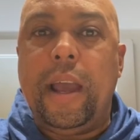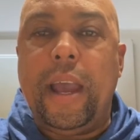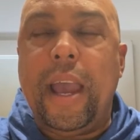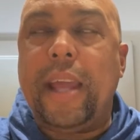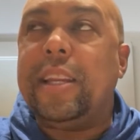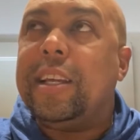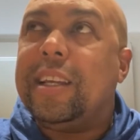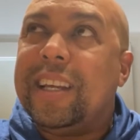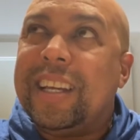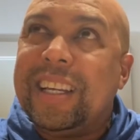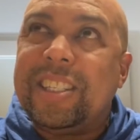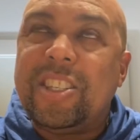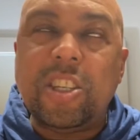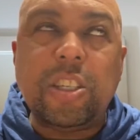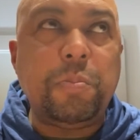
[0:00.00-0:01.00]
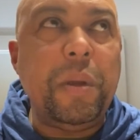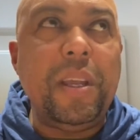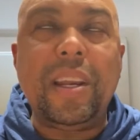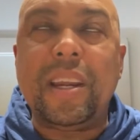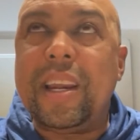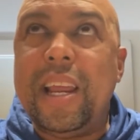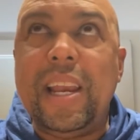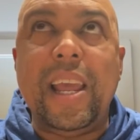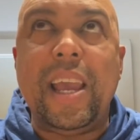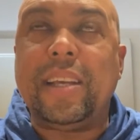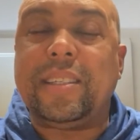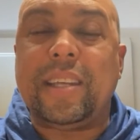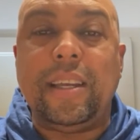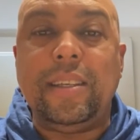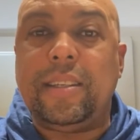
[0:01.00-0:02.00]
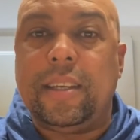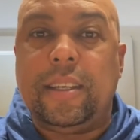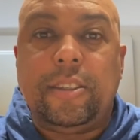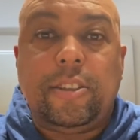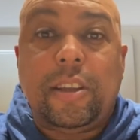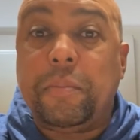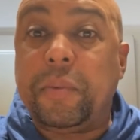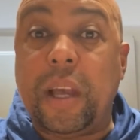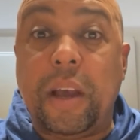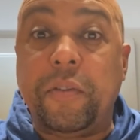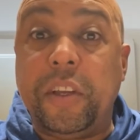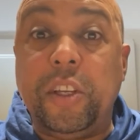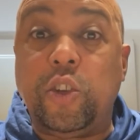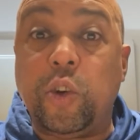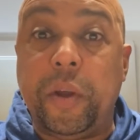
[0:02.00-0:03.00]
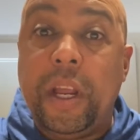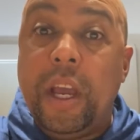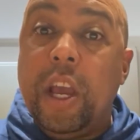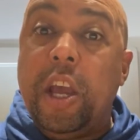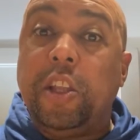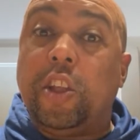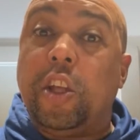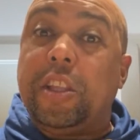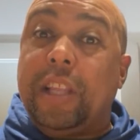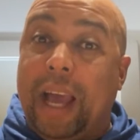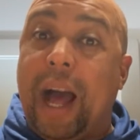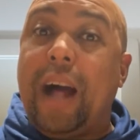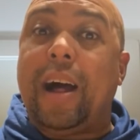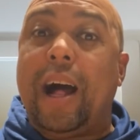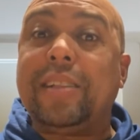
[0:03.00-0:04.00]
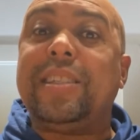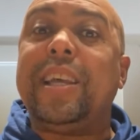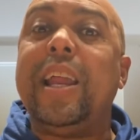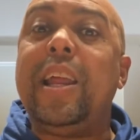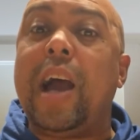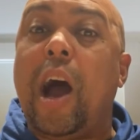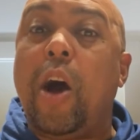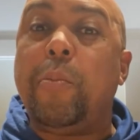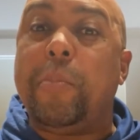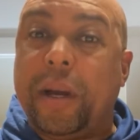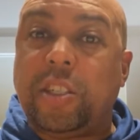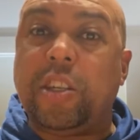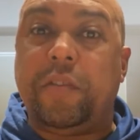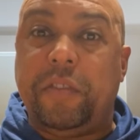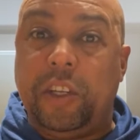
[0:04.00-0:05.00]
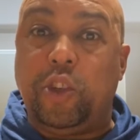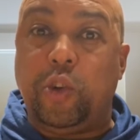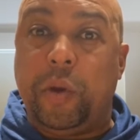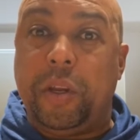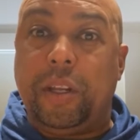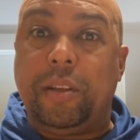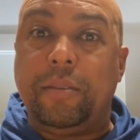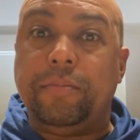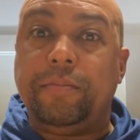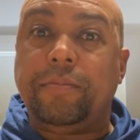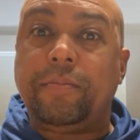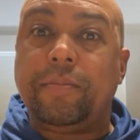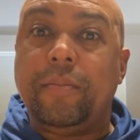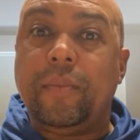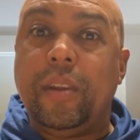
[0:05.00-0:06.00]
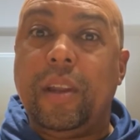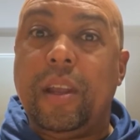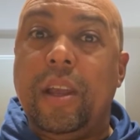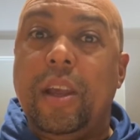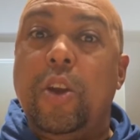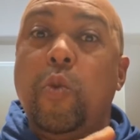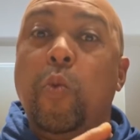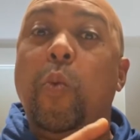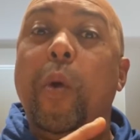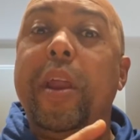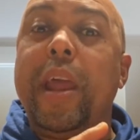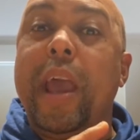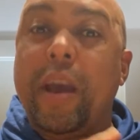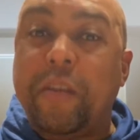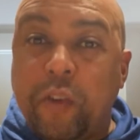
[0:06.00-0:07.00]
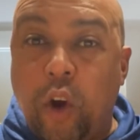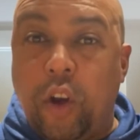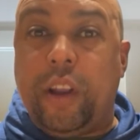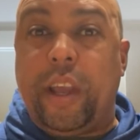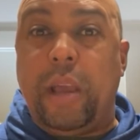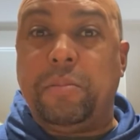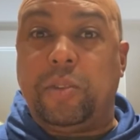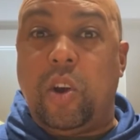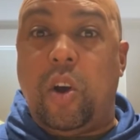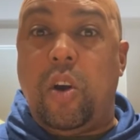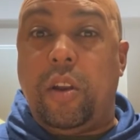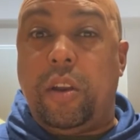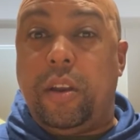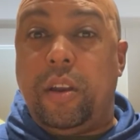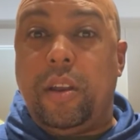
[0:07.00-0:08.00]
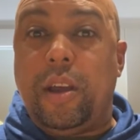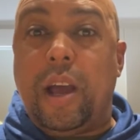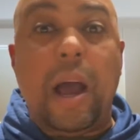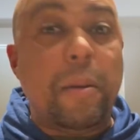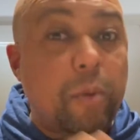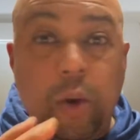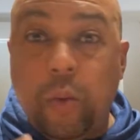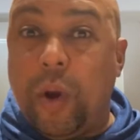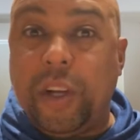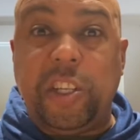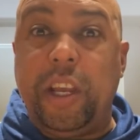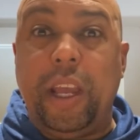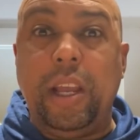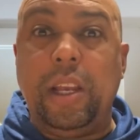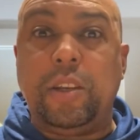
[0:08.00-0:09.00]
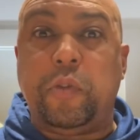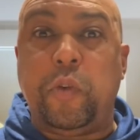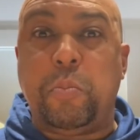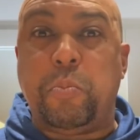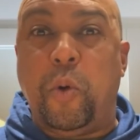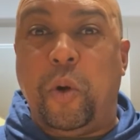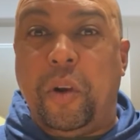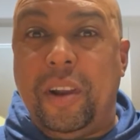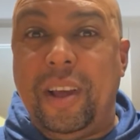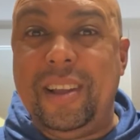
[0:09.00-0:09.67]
And it's just been really exciting. Something I've enjoyed. I'll tell you how much I've enjoyed it. When AFCON games are on, I'm not watching English football.